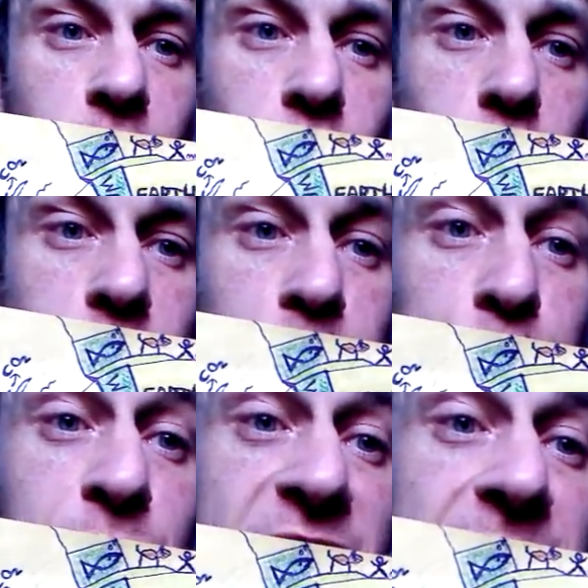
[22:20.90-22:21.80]
God
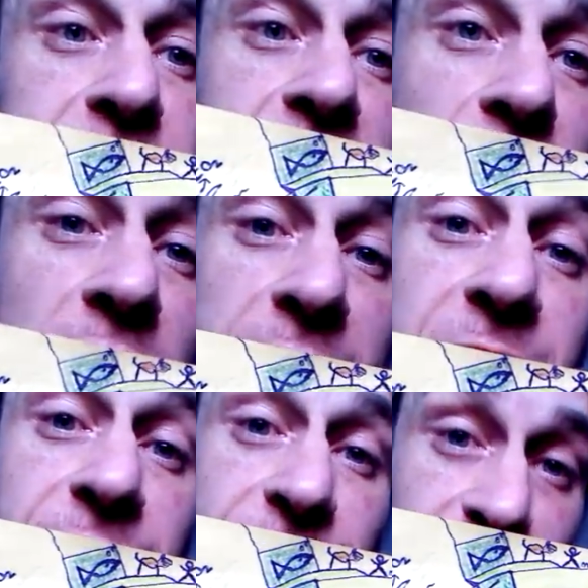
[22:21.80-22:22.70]
breathes
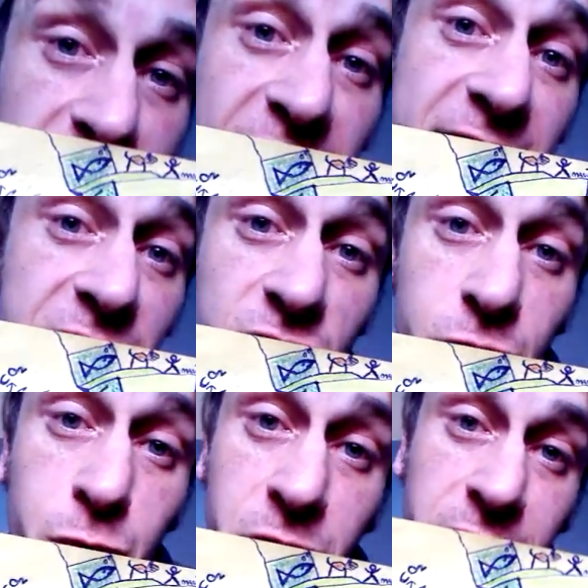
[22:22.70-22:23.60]
life
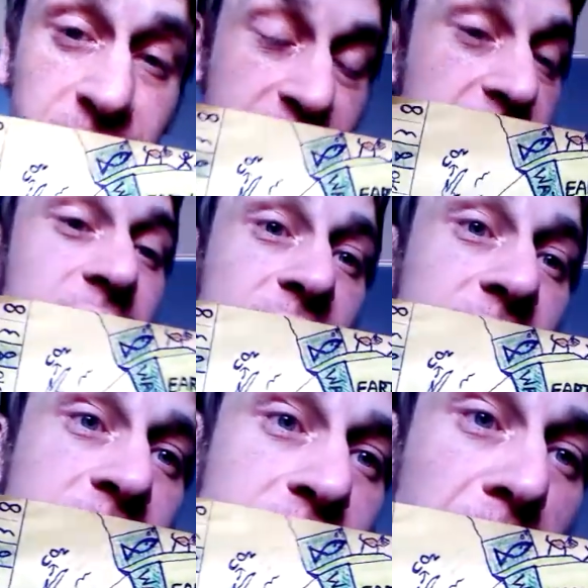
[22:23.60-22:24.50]
into
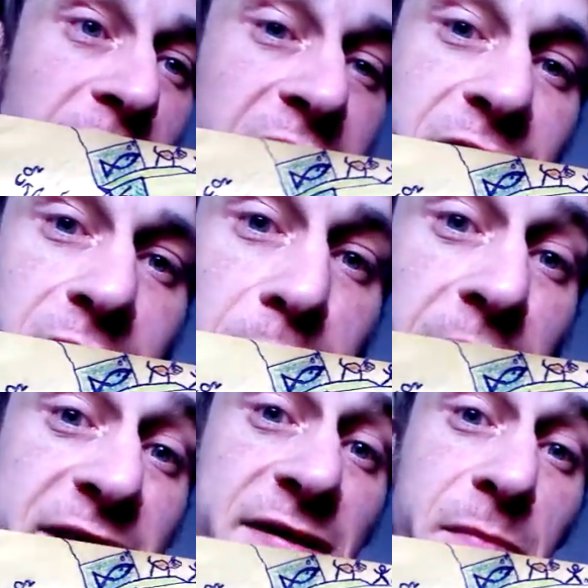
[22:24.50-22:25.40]
the man and
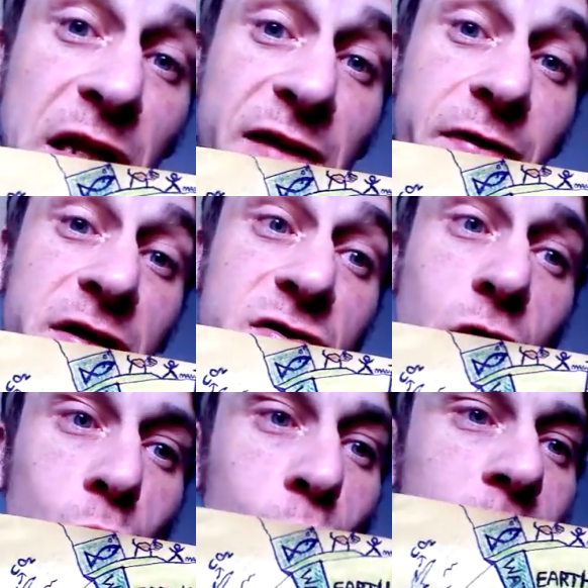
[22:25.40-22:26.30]
makes him a living
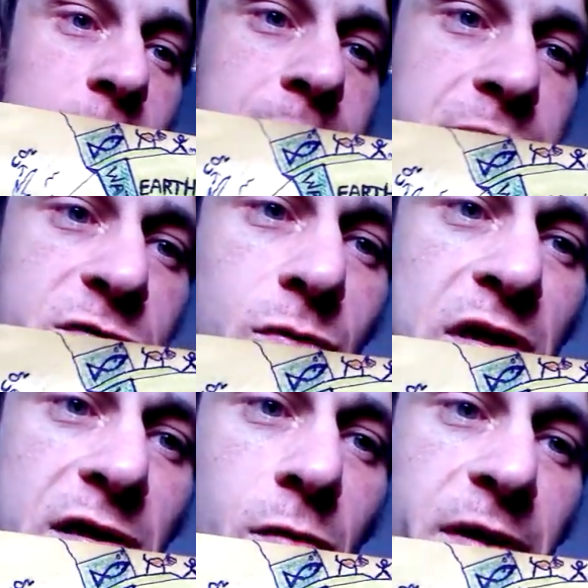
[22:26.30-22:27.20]
soul. So a
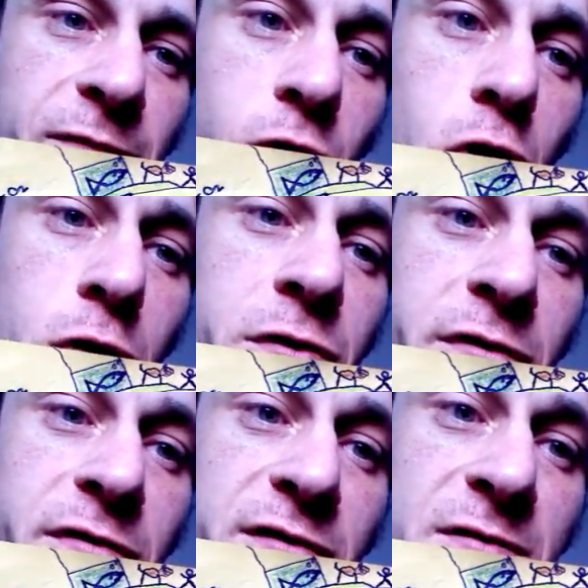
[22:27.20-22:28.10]
little bit of God
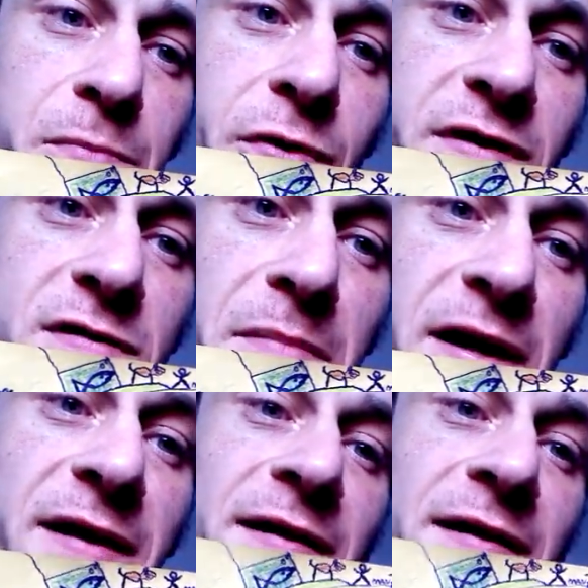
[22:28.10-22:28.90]
is put into man.